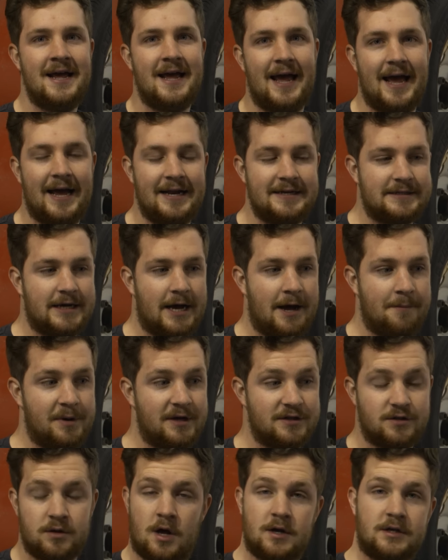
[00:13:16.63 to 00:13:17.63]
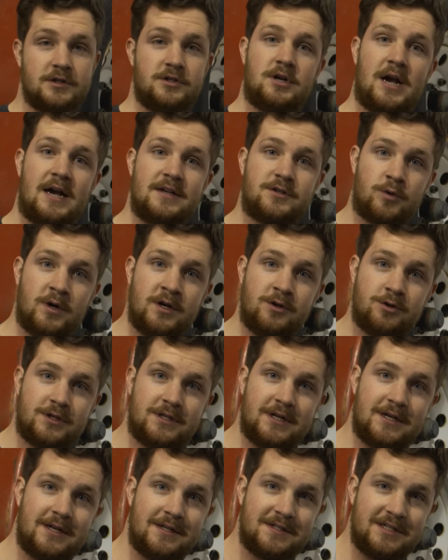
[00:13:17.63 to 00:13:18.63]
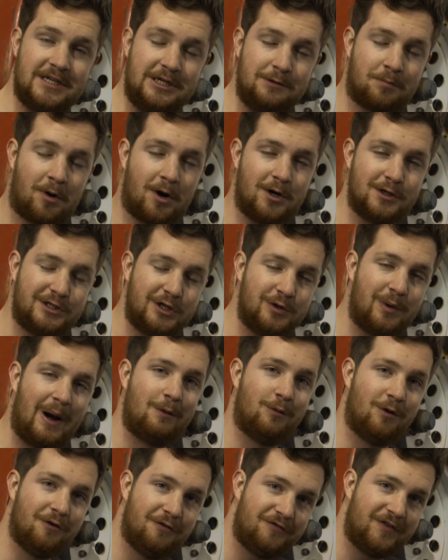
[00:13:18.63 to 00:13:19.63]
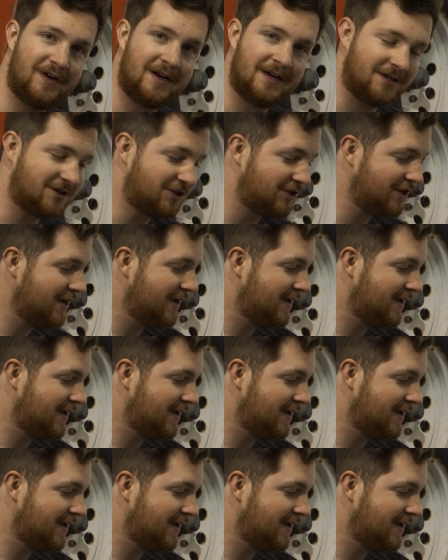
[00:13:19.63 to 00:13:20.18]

And as long as you guys are interested in seeing part two, I will finish